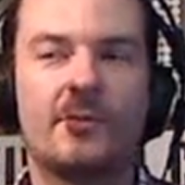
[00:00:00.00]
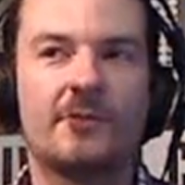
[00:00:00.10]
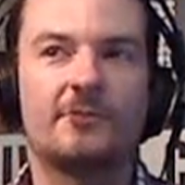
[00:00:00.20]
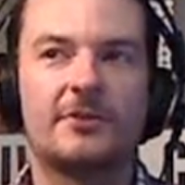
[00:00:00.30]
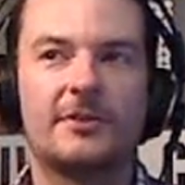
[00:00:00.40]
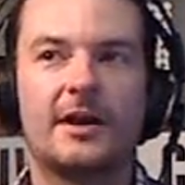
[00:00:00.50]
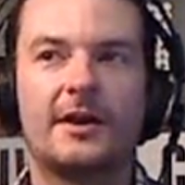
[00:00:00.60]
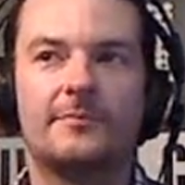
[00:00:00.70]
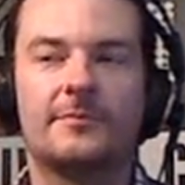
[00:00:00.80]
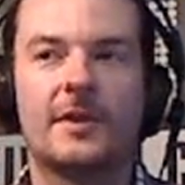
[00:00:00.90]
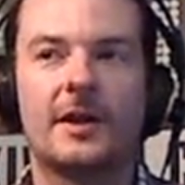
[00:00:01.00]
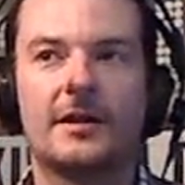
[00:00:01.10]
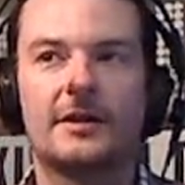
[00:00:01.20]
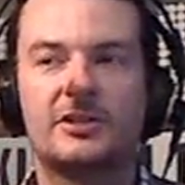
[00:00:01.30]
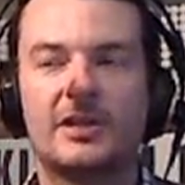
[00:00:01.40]
one with
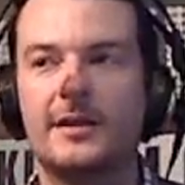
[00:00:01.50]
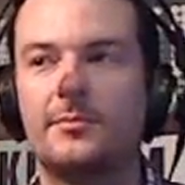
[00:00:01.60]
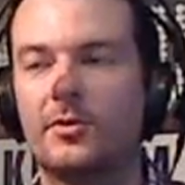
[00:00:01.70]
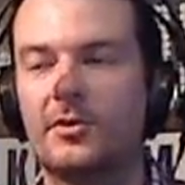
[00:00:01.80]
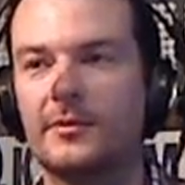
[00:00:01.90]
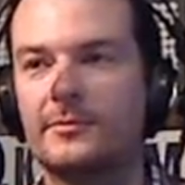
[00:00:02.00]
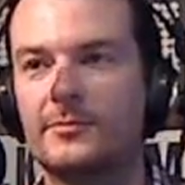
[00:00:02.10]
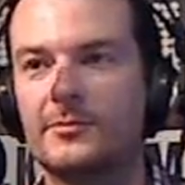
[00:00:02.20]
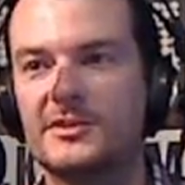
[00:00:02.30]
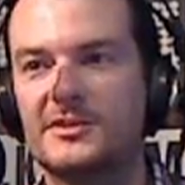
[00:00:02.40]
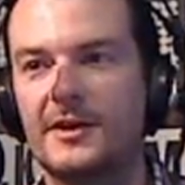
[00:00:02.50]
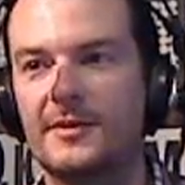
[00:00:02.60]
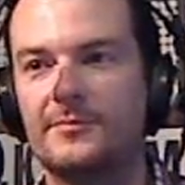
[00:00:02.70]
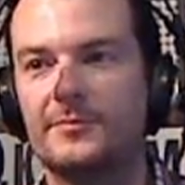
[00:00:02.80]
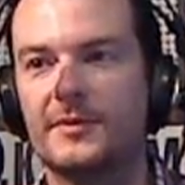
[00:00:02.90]
Charlie Brooker was
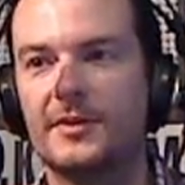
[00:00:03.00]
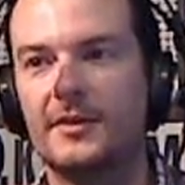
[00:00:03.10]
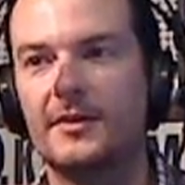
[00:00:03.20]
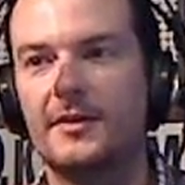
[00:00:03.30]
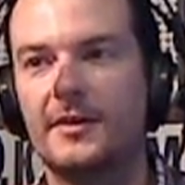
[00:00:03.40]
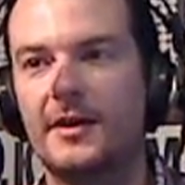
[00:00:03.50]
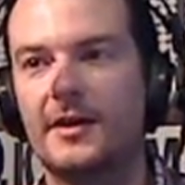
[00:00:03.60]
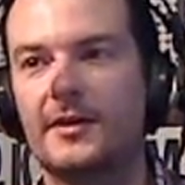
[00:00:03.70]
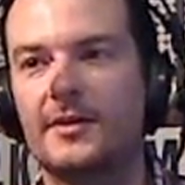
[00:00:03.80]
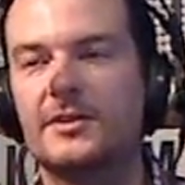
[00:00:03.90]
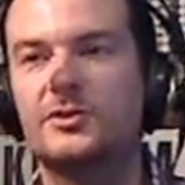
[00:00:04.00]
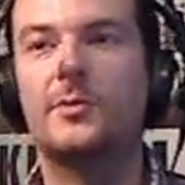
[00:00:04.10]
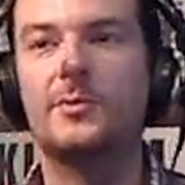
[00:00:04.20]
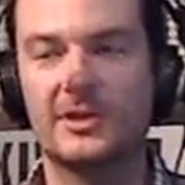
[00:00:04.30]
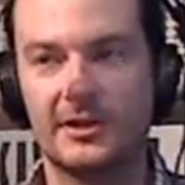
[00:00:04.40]

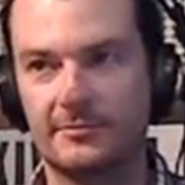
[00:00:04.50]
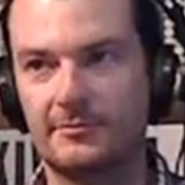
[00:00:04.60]
interpreting.